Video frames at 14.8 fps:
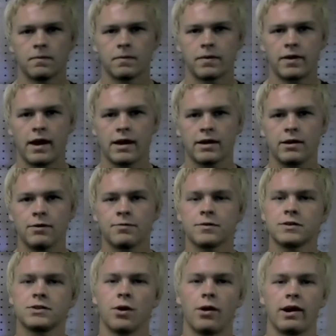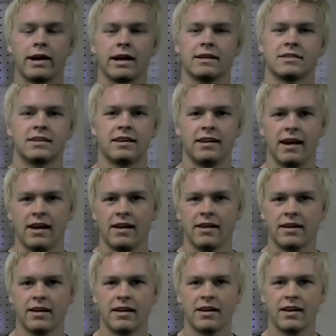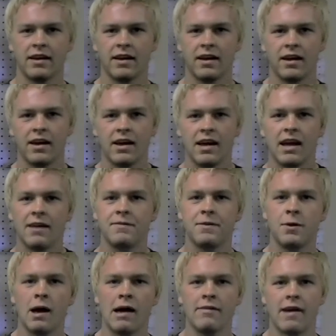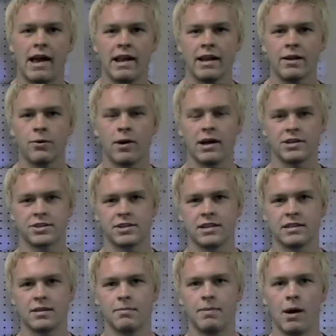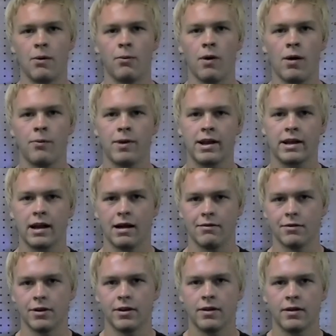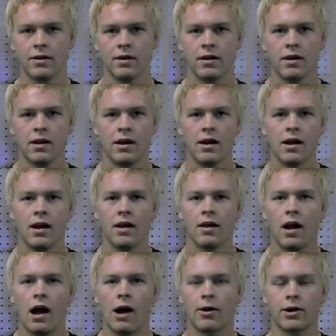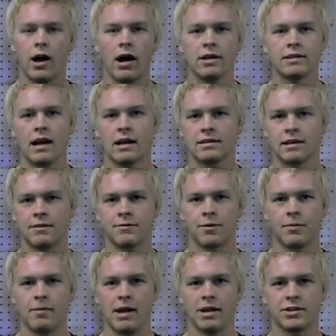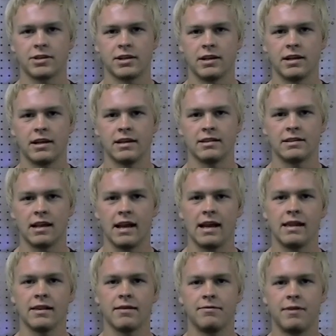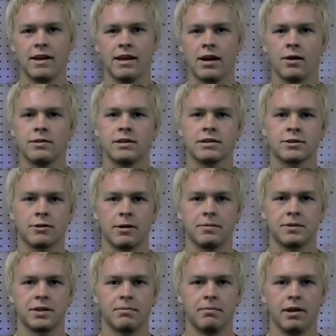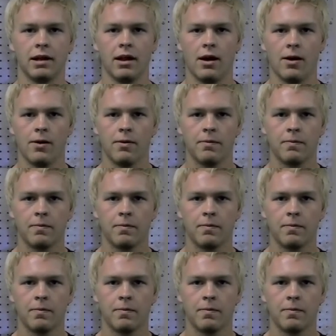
Thank you for joining us today. If you have any questions about what we covered, our contact information is in the video description below.